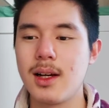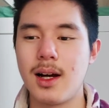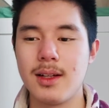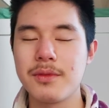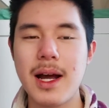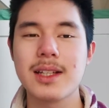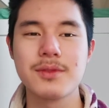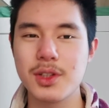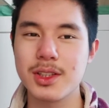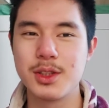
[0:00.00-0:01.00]
in fact, if
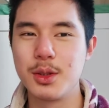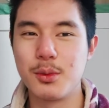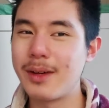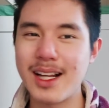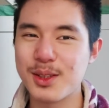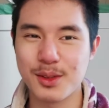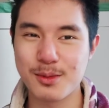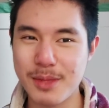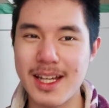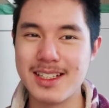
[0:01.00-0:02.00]
you're into
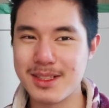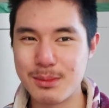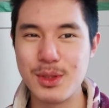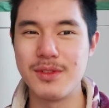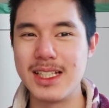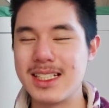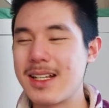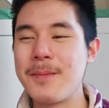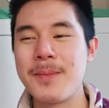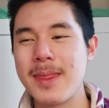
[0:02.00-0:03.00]
regular-paced
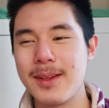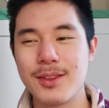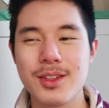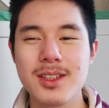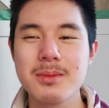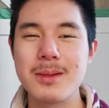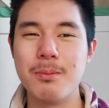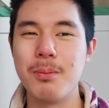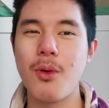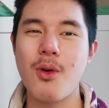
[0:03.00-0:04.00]
movies, you're gonna be
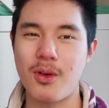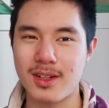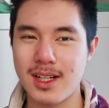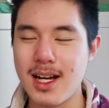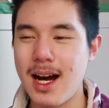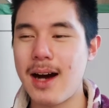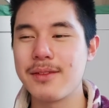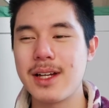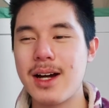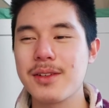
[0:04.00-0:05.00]
bored
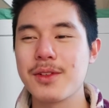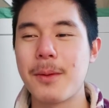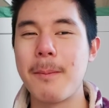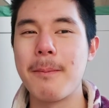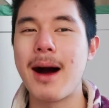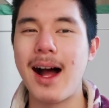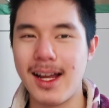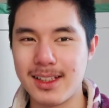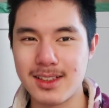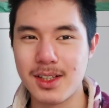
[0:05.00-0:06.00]
out of your
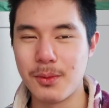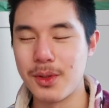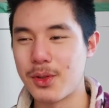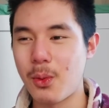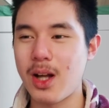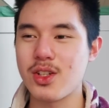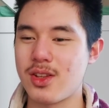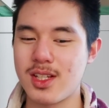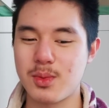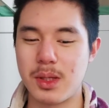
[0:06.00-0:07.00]
mind when you're
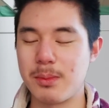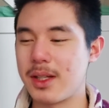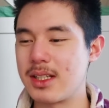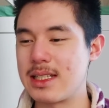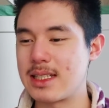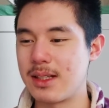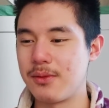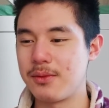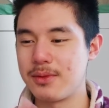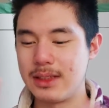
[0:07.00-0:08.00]
watching this one, because
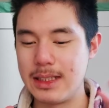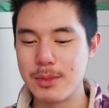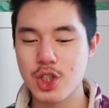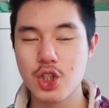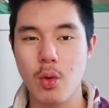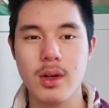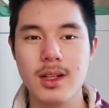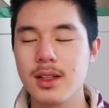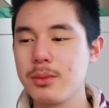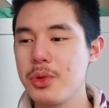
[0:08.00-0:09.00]
the
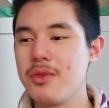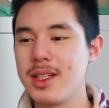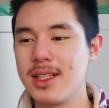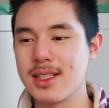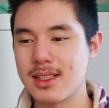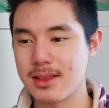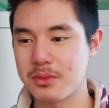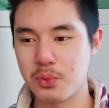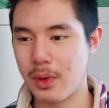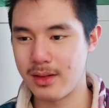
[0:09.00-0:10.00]
majority of the movie is
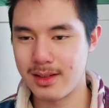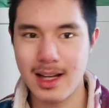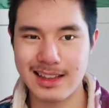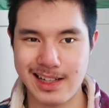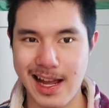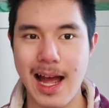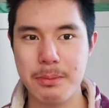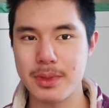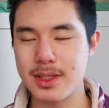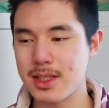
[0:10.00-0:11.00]
where nothing
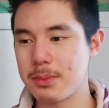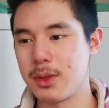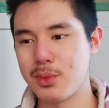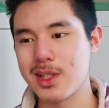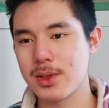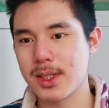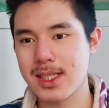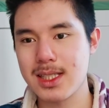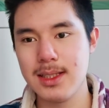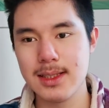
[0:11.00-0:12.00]
happens, but we sort of
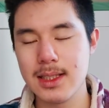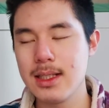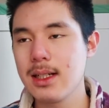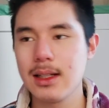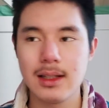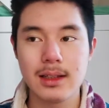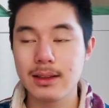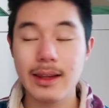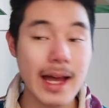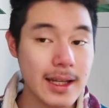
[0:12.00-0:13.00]
see the
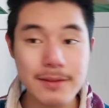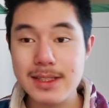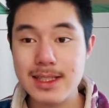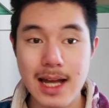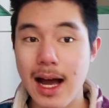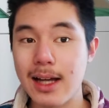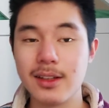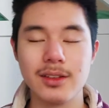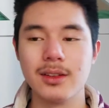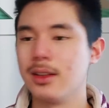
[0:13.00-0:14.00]

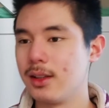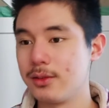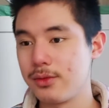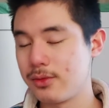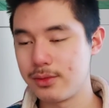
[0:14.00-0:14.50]
lifestyle of